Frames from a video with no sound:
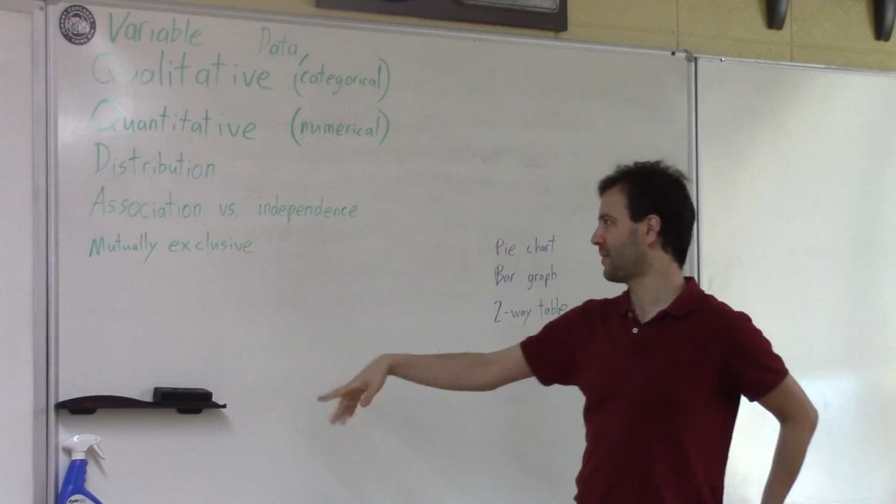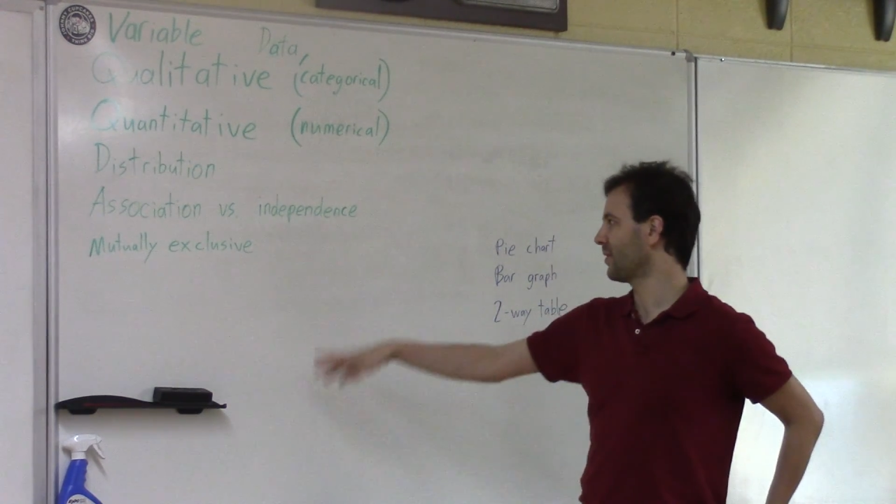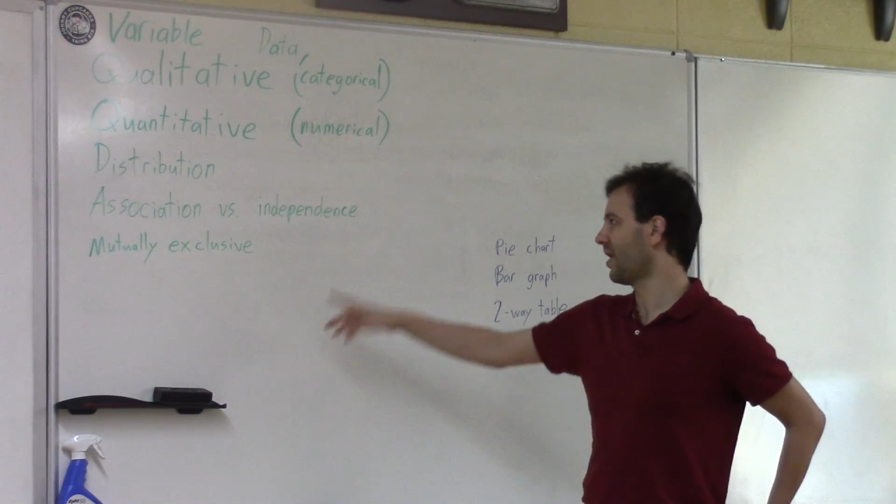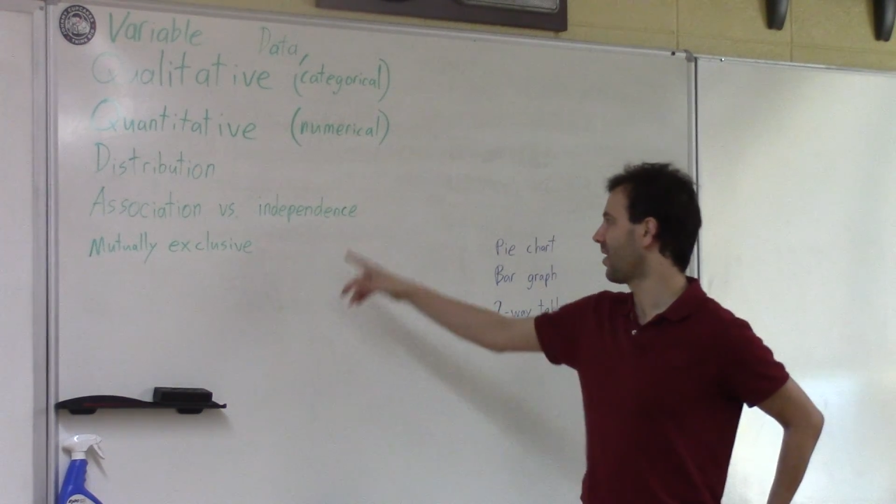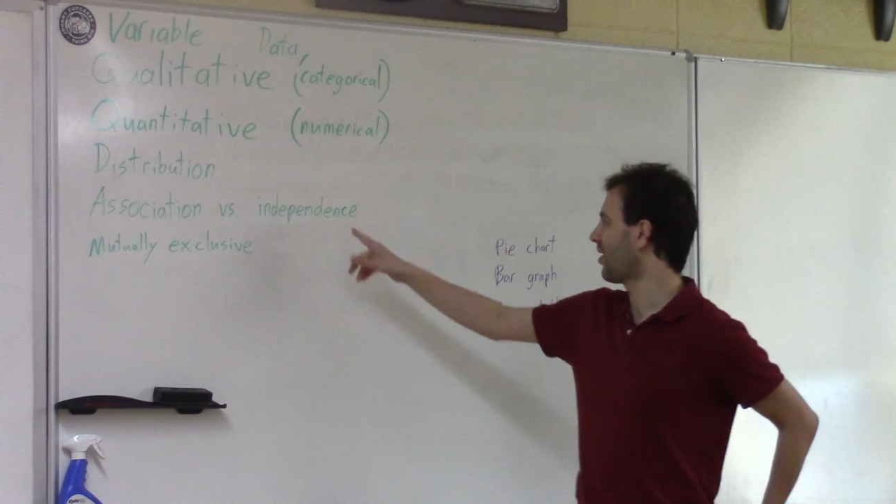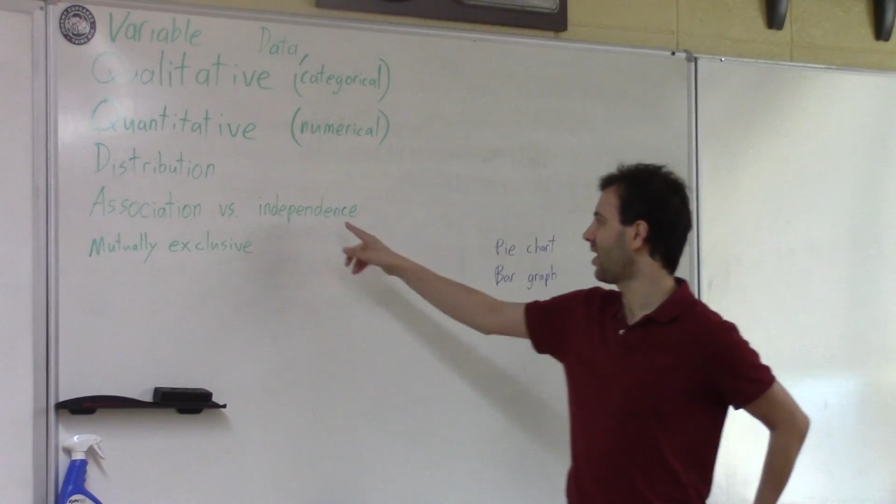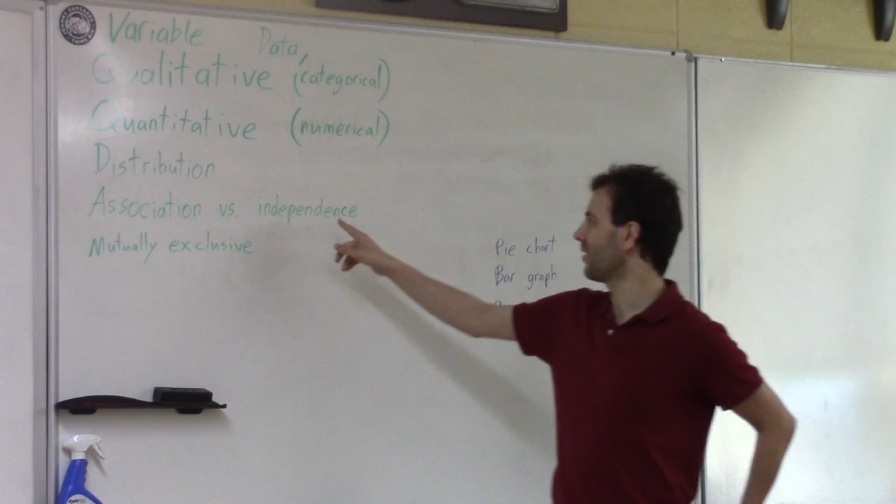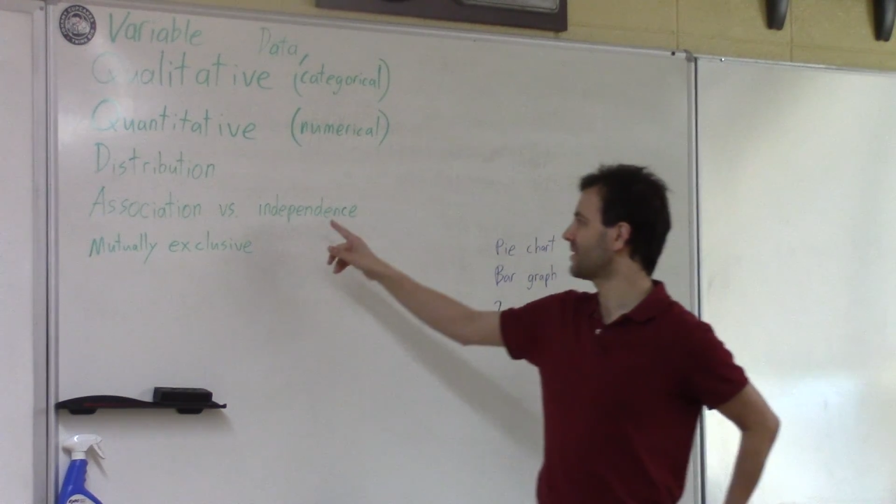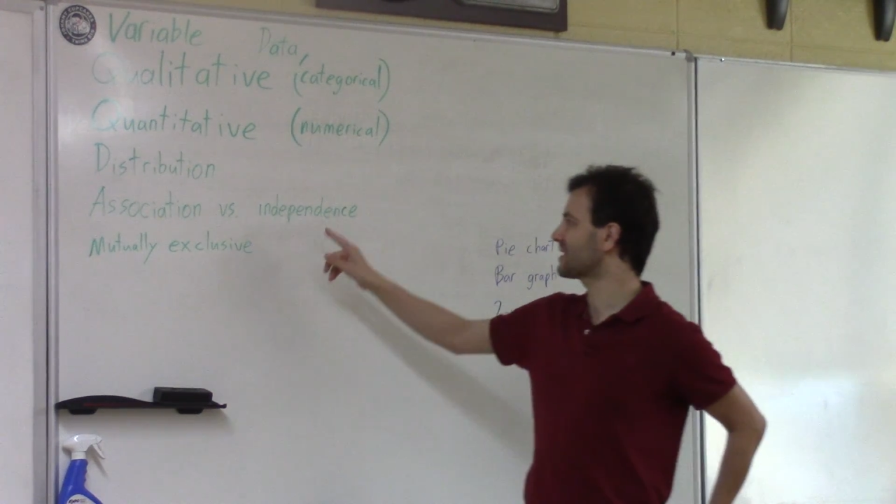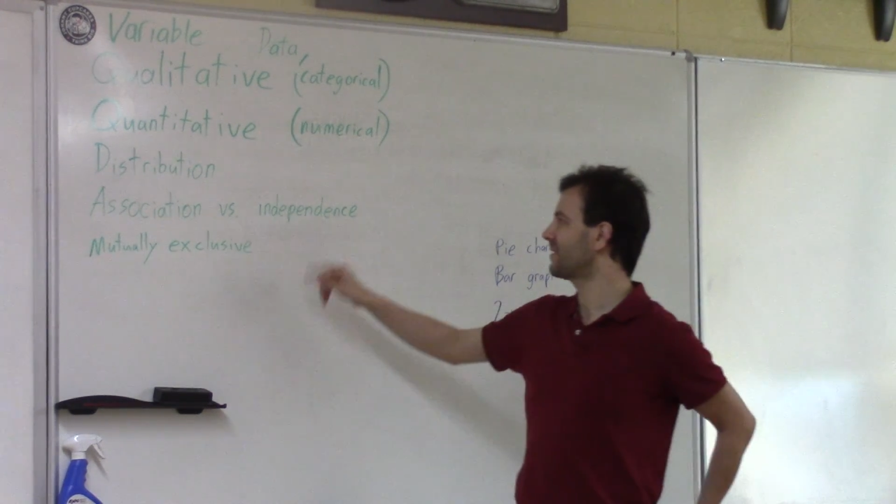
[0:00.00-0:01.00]
People are
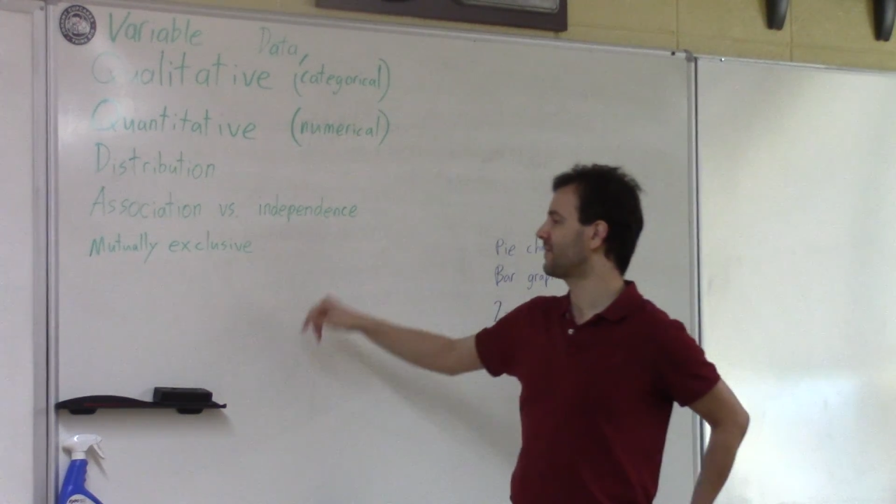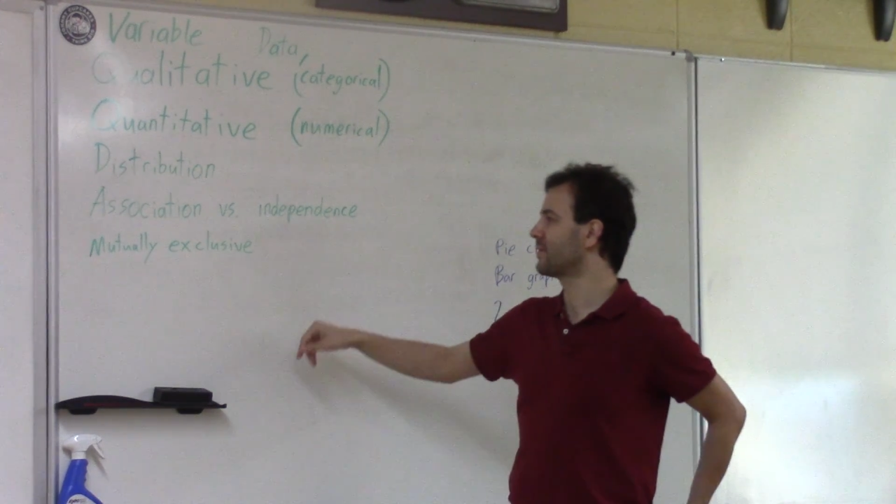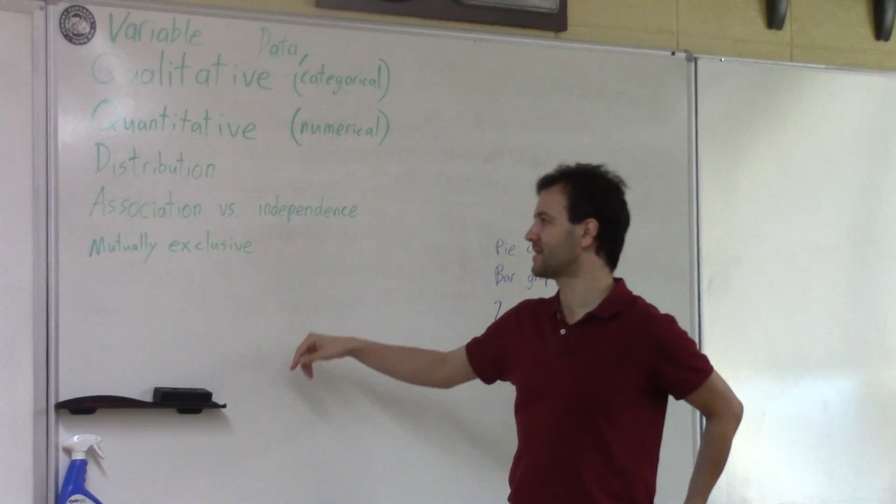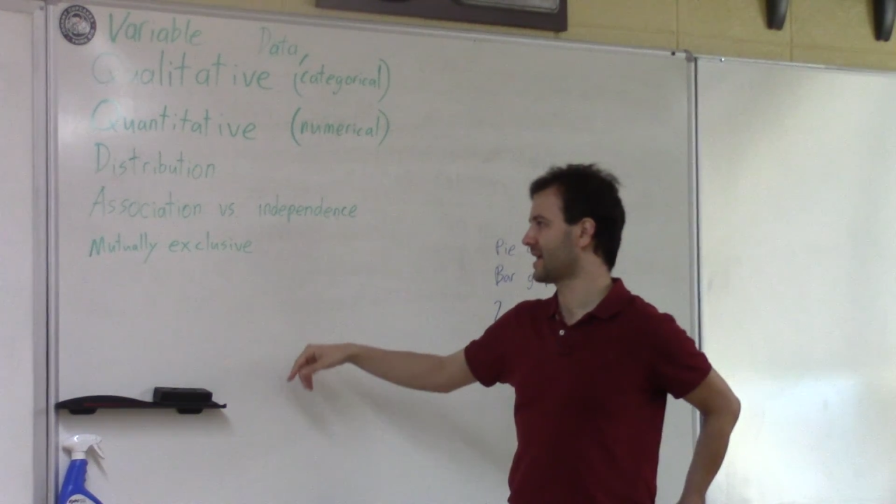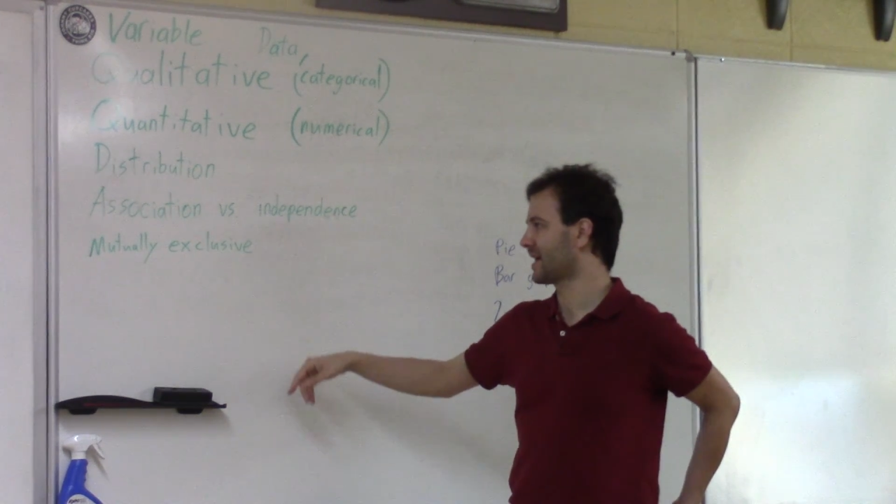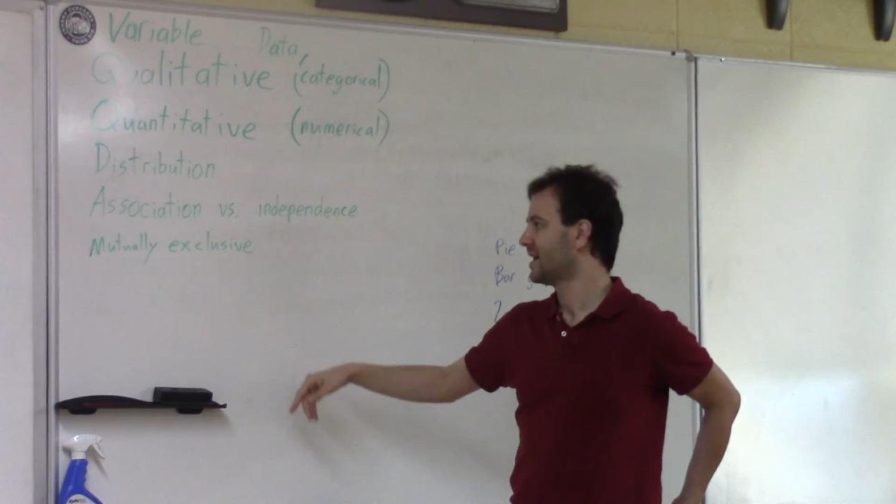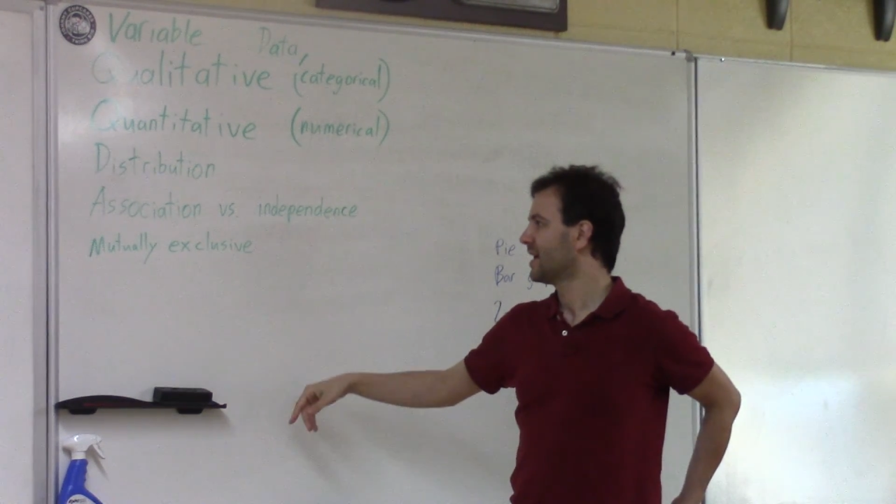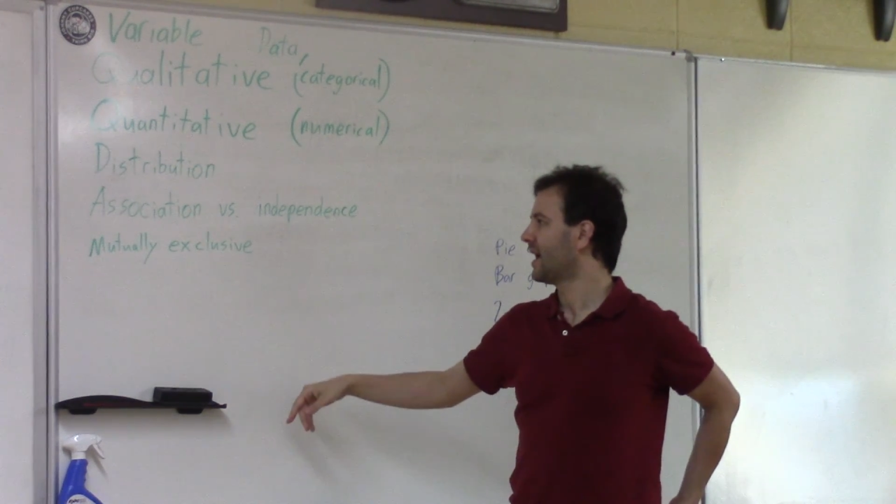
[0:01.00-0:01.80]
always confusing